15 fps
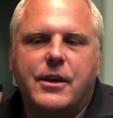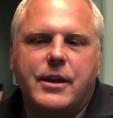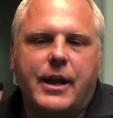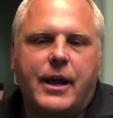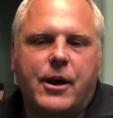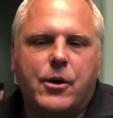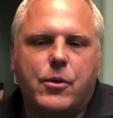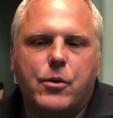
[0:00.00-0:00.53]

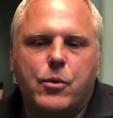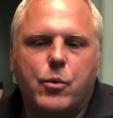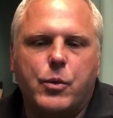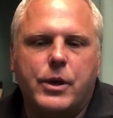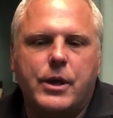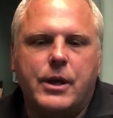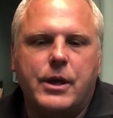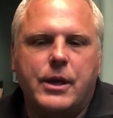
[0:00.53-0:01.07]
Now,
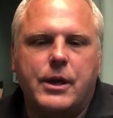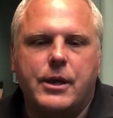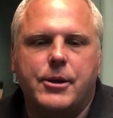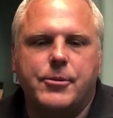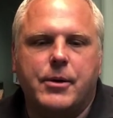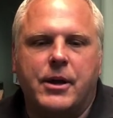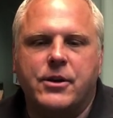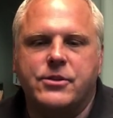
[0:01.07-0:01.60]

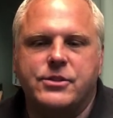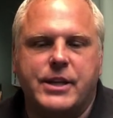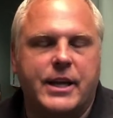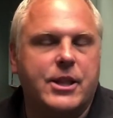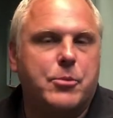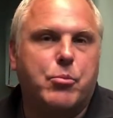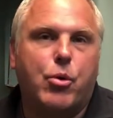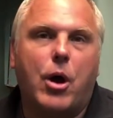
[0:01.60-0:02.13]
we
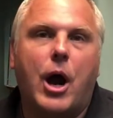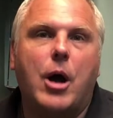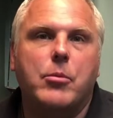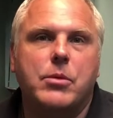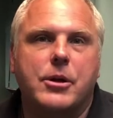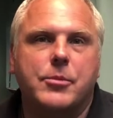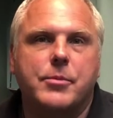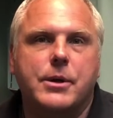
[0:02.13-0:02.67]
understand the
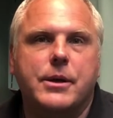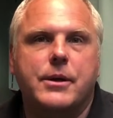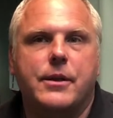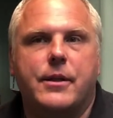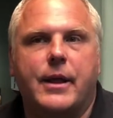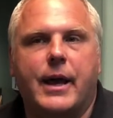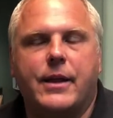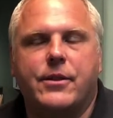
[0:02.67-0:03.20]
problem
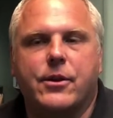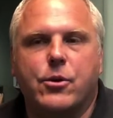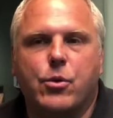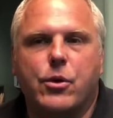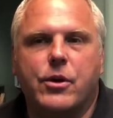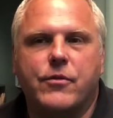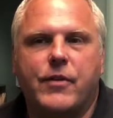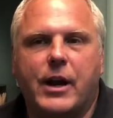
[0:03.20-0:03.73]
that the
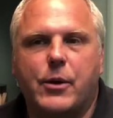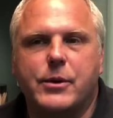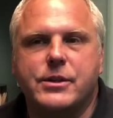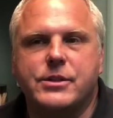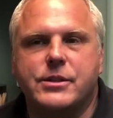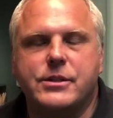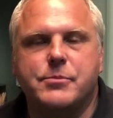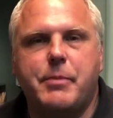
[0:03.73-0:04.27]

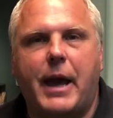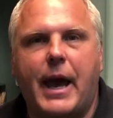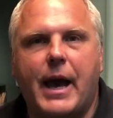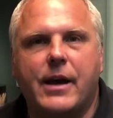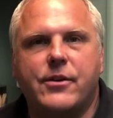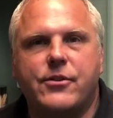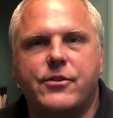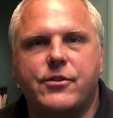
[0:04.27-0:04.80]
coronavirus is
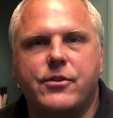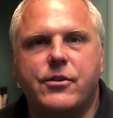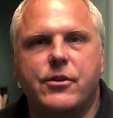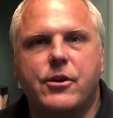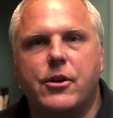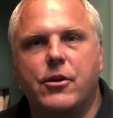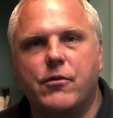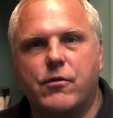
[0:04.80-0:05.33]
passed
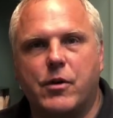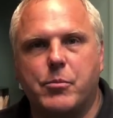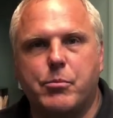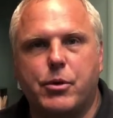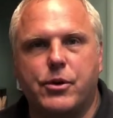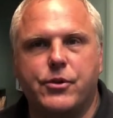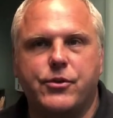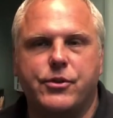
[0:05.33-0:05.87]
from
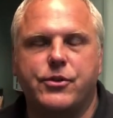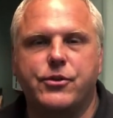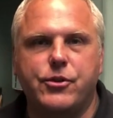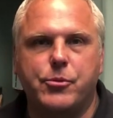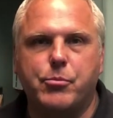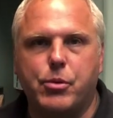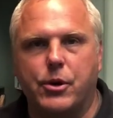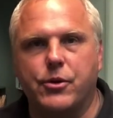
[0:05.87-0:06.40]
person
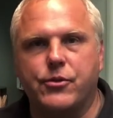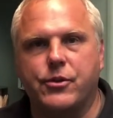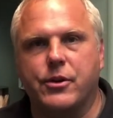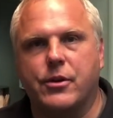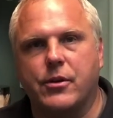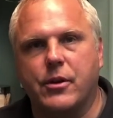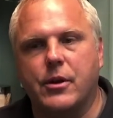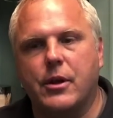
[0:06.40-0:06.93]
to
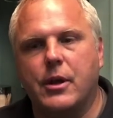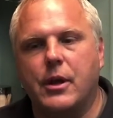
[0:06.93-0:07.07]
person.